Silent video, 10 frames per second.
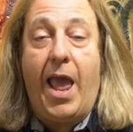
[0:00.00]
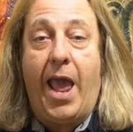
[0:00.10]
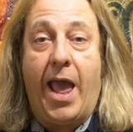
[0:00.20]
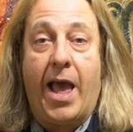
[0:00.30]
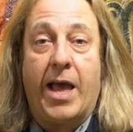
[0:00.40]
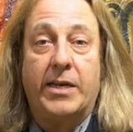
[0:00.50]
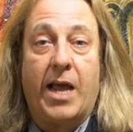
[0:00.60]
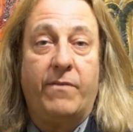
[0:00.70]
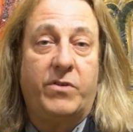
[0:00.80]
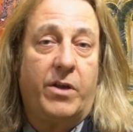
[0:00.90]
And
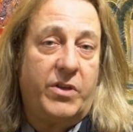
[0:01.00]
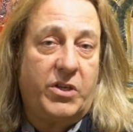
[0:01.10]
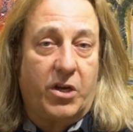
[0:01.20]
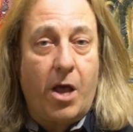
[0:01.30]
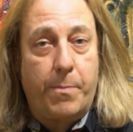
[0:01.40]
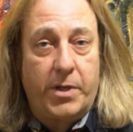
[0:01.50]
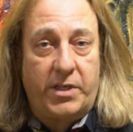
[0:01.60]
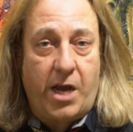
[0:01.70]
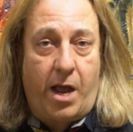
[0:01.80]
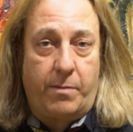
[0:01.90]
I've done this a couple of
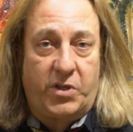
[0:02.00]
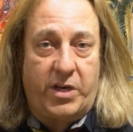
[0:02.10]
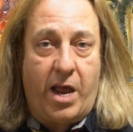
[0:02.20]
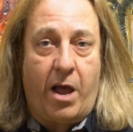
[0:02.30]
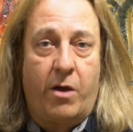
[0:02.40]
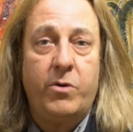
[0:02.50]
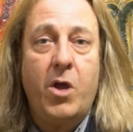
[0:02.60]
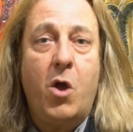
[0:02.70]
times now.